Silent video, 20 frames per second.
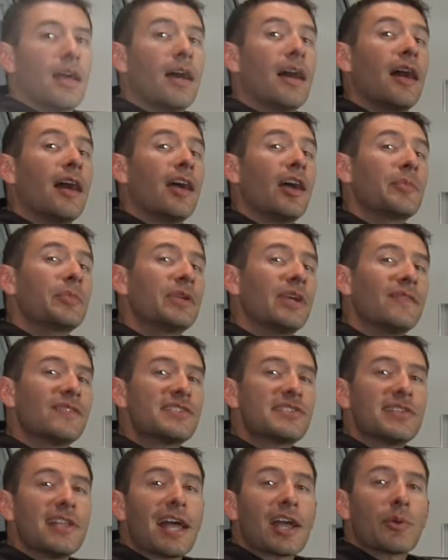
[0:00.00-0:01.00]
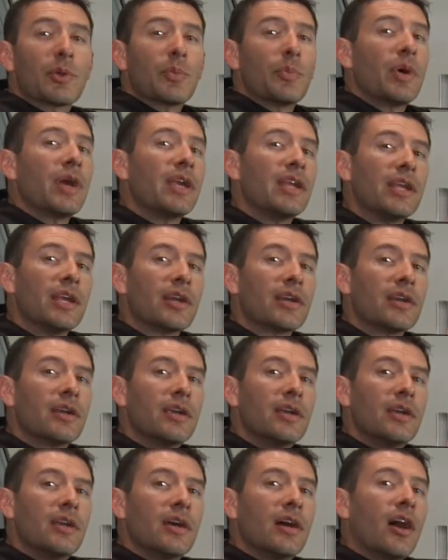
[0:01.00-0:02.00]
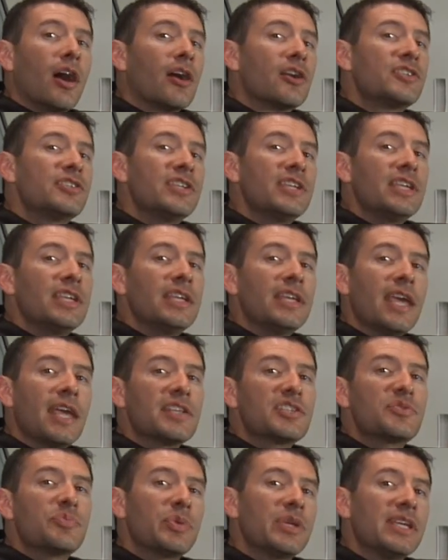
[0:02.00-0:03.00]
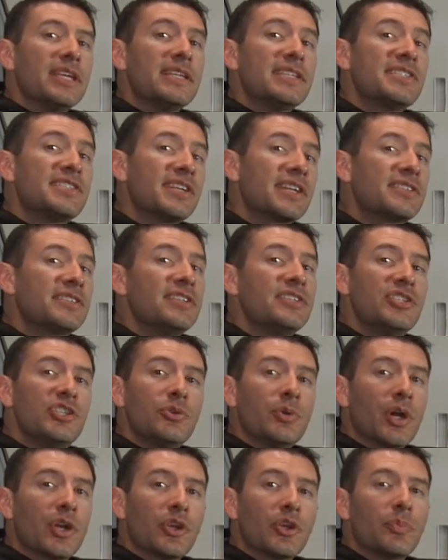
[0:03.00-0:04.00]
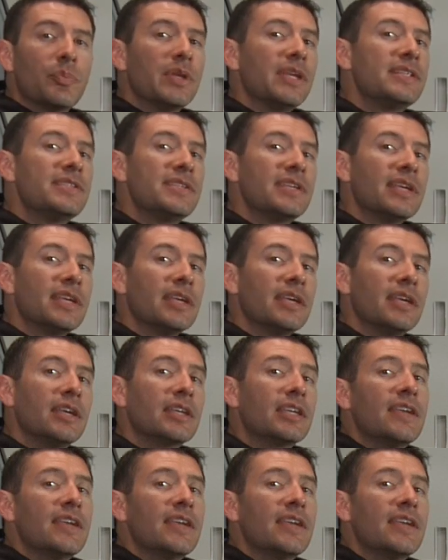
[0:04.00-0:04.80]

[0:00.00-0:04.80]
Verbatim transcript: Hi, I'm Kevin Slack with Pioneer. Our DEHP 6200BT